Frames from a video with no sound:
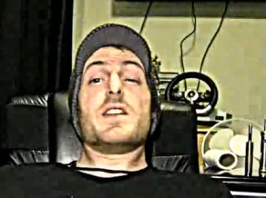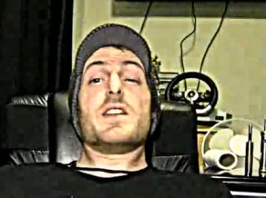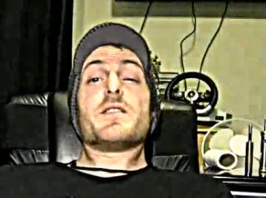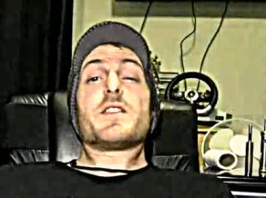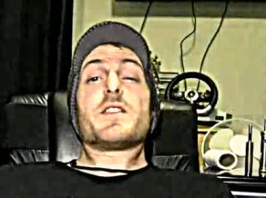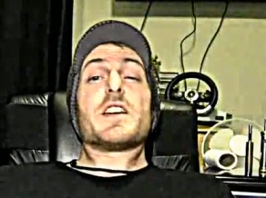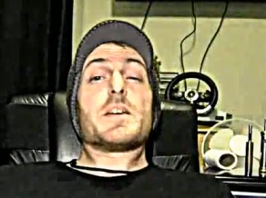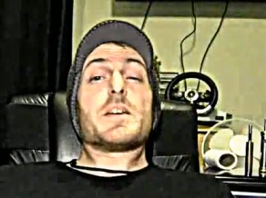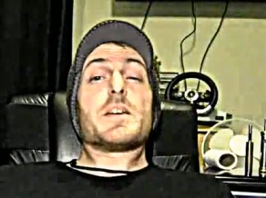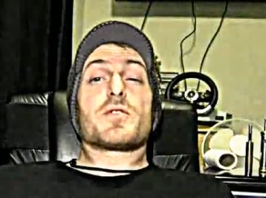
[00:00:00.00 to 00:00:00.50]

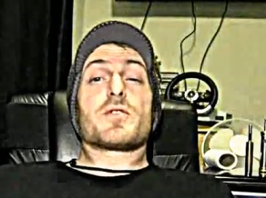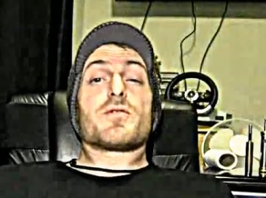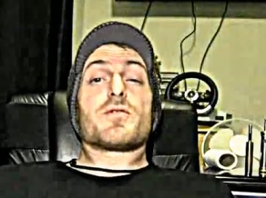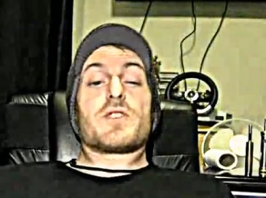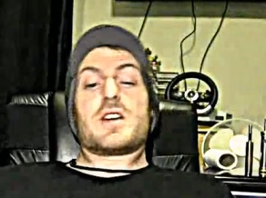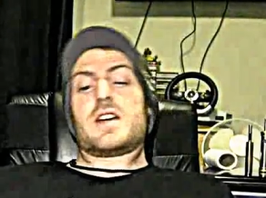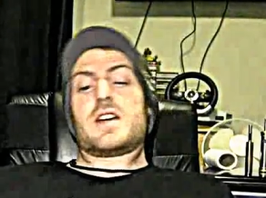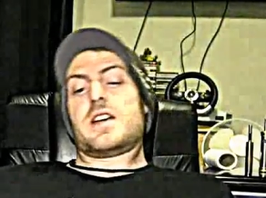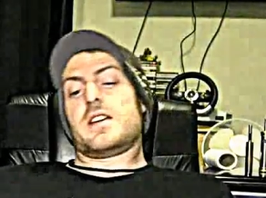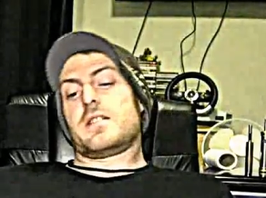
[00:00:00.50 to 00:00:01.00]
yeah, and it
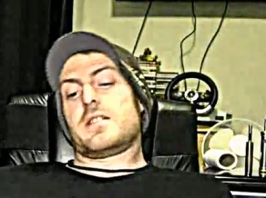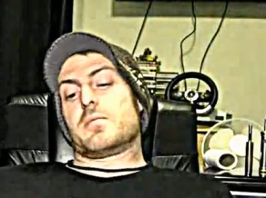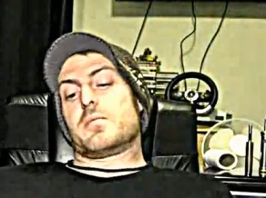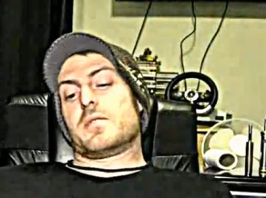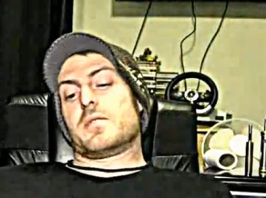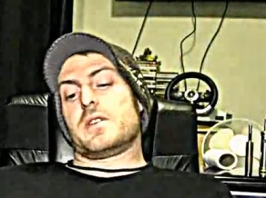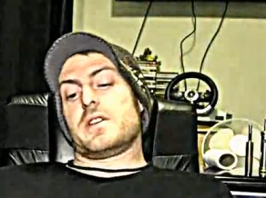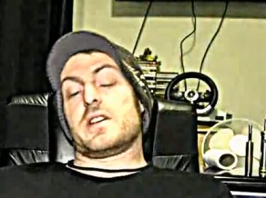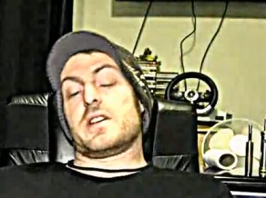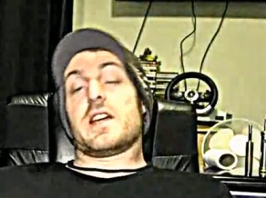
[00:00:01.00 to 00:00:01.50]
vapes
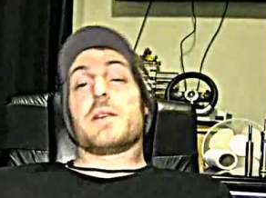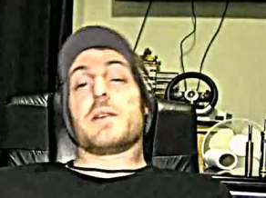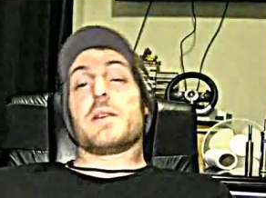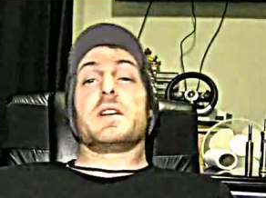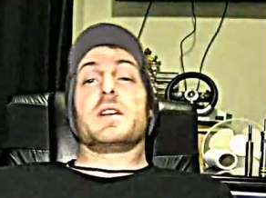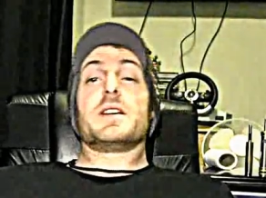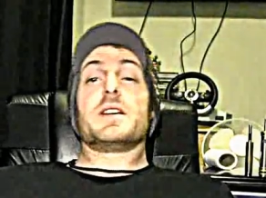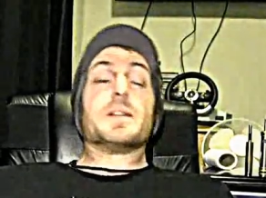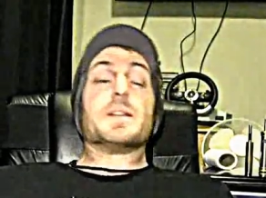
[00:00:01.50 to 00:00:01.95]
great. It's brilliant.